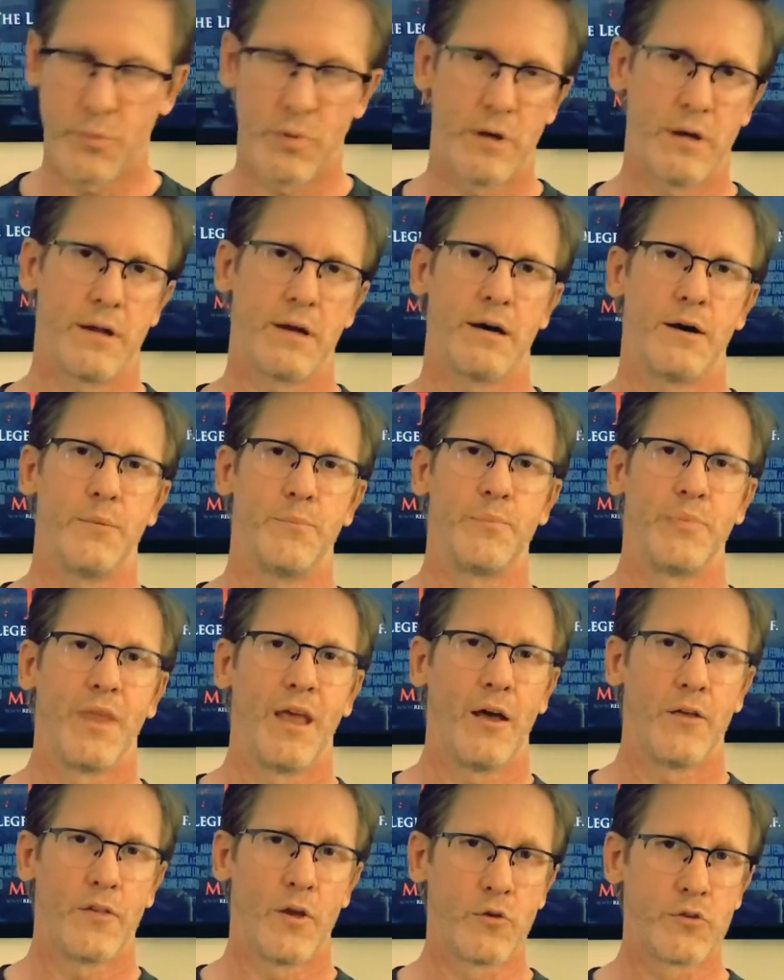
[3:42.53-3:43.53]
But
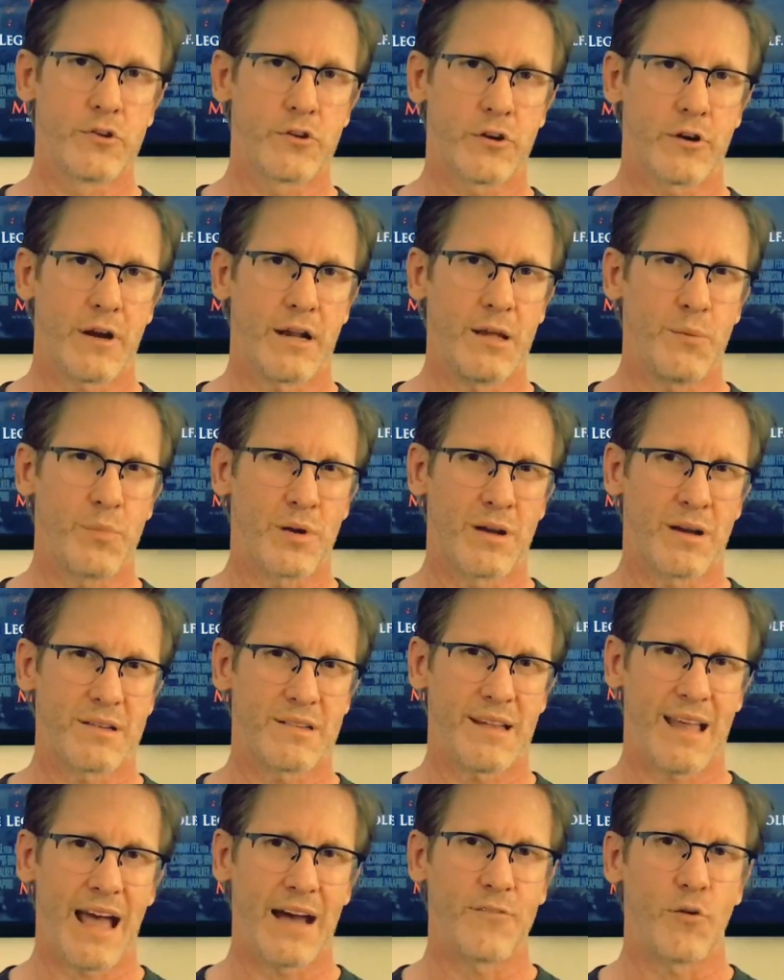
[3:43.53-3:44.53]
those are great because
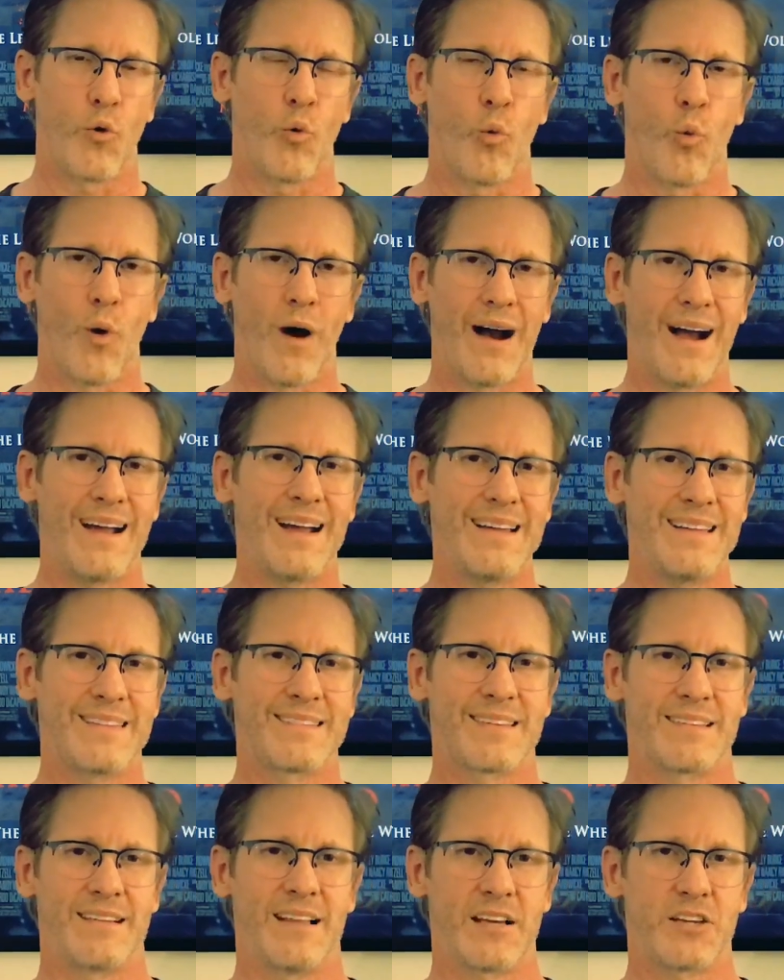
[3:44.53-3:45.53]
they have a wide
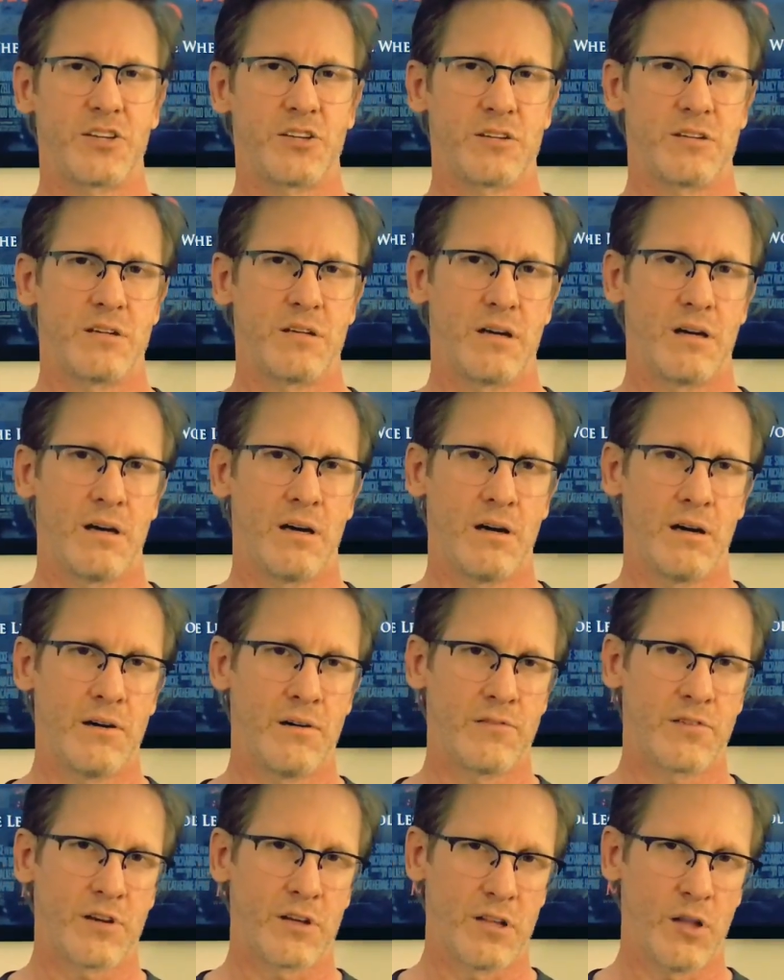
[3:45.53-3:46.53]
selection
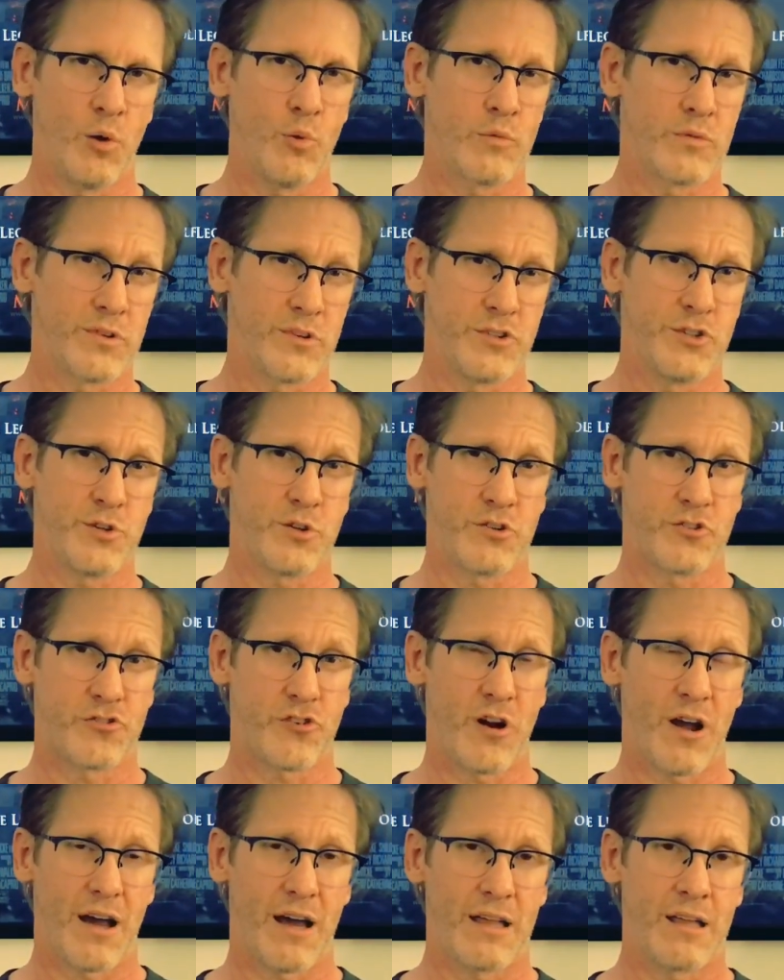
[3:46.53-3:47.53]
of colognes that you could
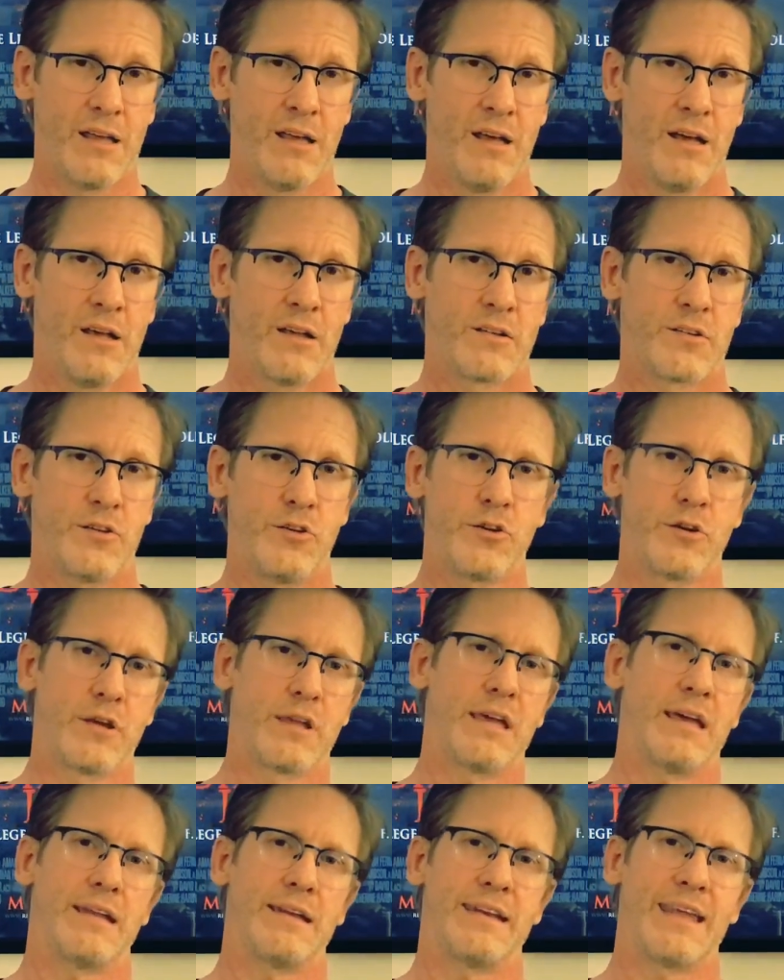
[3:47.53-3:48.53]
try. So you
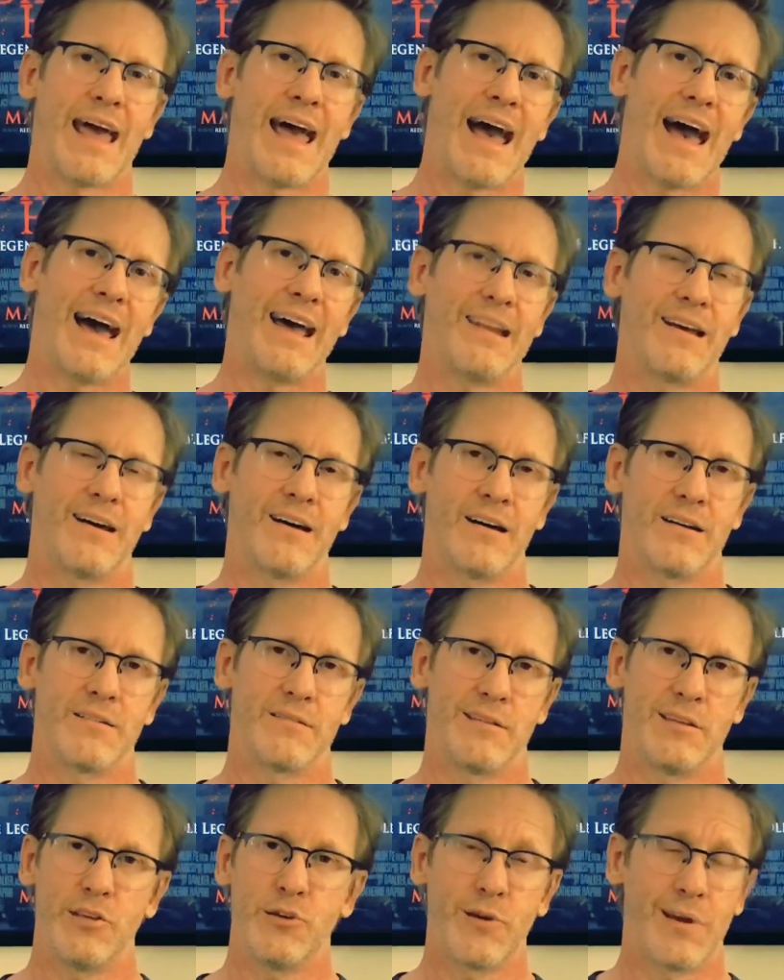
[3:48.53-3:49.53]
could get
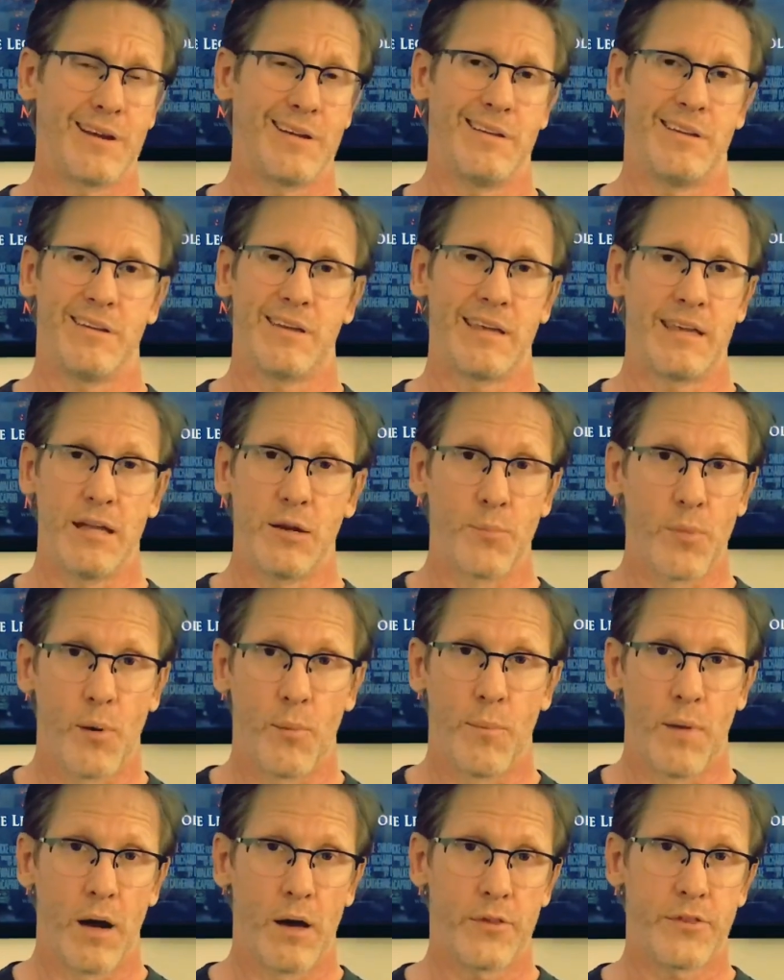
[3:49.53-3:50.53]
Dad, you can get him a
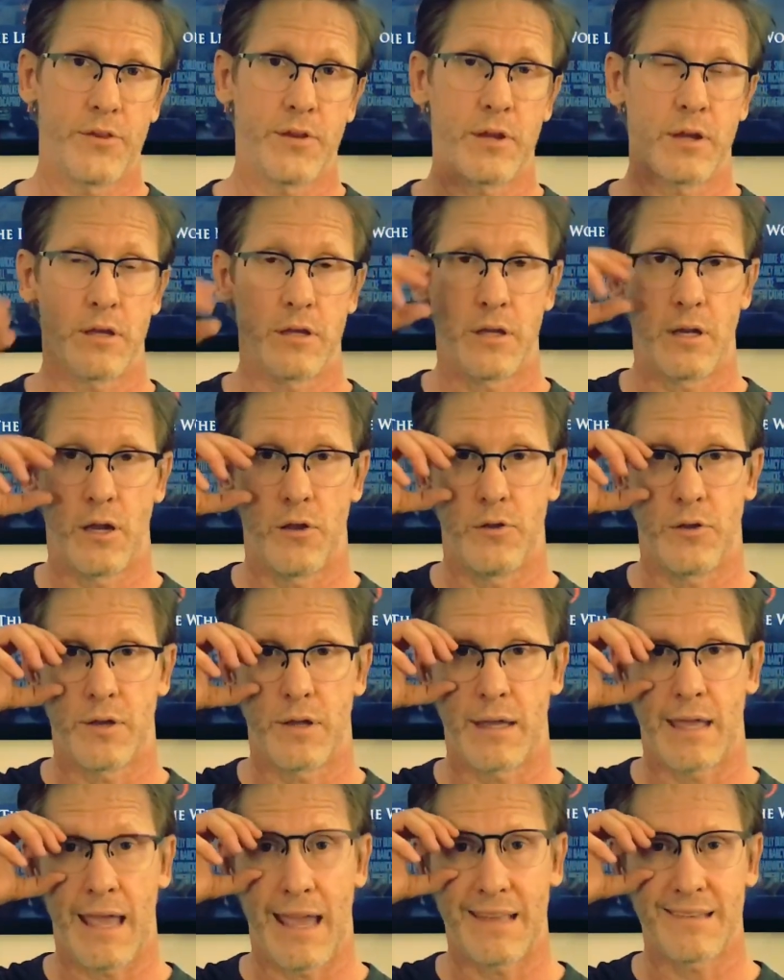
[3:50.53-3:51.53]
month. You
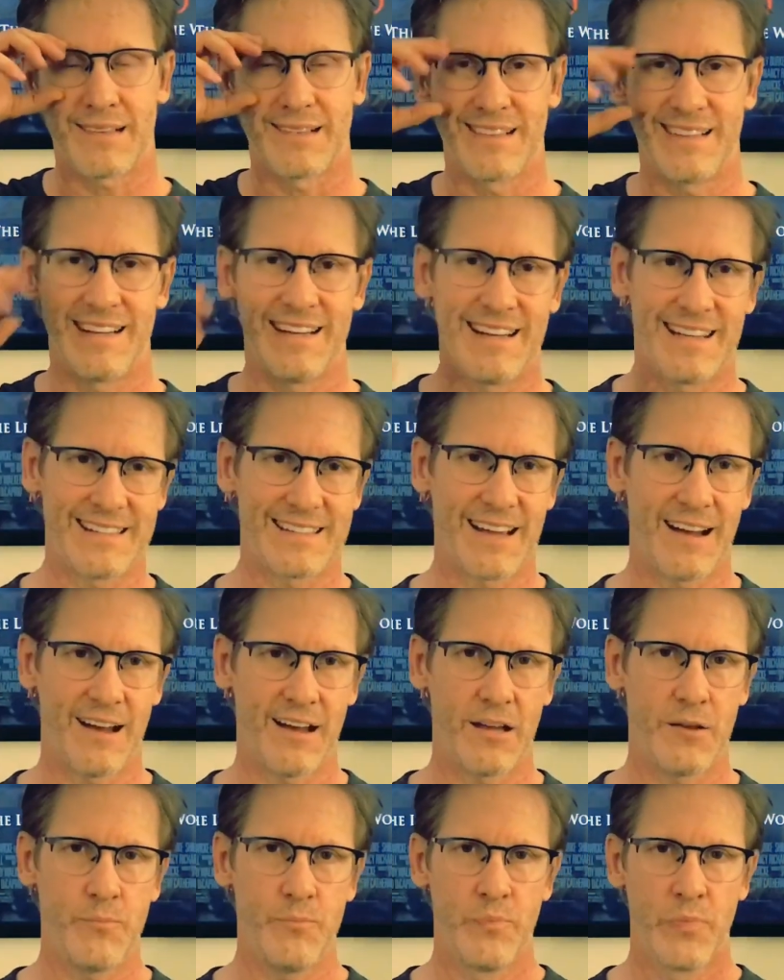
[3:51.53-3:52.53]
can cancel it any
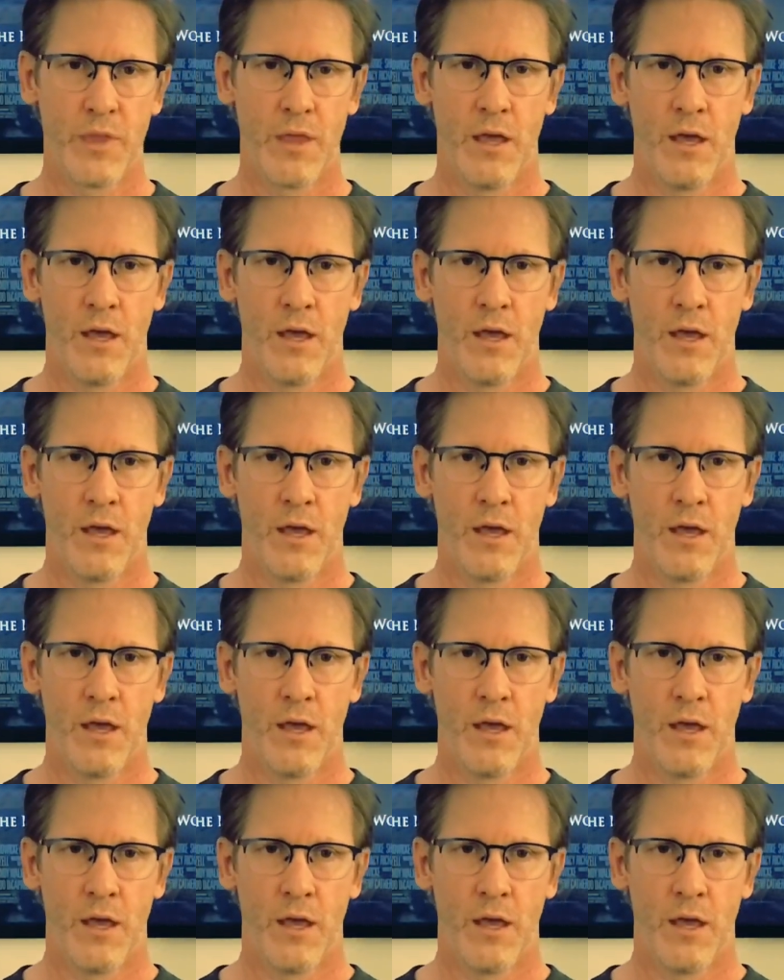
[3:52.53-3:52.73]
time.